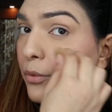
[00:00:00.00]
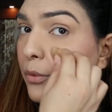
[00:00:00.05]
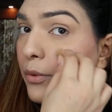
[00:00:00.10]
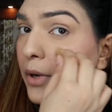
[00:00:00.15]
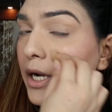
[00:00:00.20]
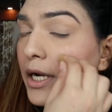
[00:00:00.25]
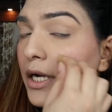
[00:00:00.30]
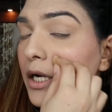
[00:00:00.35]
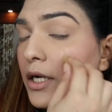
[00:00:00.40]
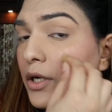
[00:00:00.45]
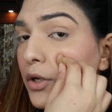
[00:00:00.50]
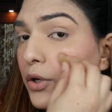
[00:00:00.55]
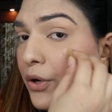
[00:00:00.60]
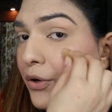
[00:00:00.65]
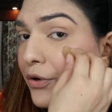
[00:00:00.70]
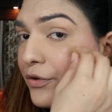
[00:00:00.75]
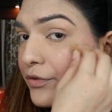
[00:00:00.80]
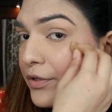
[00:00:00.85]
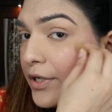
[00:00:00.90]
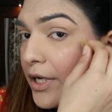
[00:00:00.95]
right
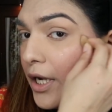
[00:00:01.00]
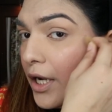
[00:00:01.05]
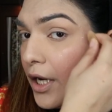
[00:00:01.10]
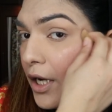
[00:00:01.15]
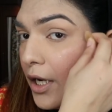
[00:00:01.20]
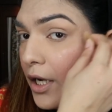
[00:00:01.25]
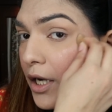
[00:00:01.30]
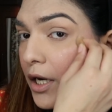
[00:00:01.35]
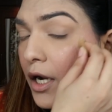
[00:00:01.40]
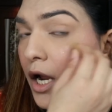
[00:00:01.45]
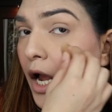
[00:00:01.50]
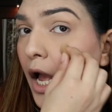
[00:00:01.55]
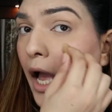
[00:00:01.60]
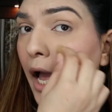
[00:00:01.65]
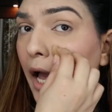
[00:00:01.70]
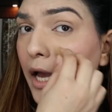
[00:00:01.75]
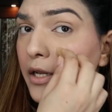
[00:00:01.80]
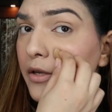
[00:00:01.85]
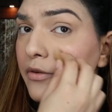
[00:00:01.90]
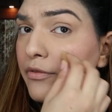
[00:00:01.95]
over here.
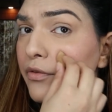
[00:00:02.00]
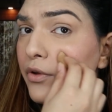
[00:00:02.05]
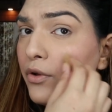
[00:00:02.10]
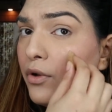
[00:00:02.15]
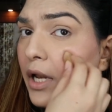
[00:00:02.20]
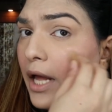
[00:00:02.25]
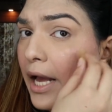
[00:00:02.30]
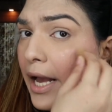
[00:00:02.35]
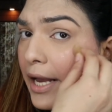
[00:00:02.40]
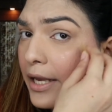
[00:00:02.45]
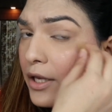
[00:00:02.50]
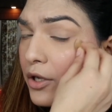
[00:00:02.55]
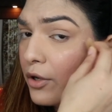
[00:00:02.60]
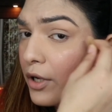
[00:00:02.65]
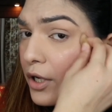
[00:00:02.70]
And if you like,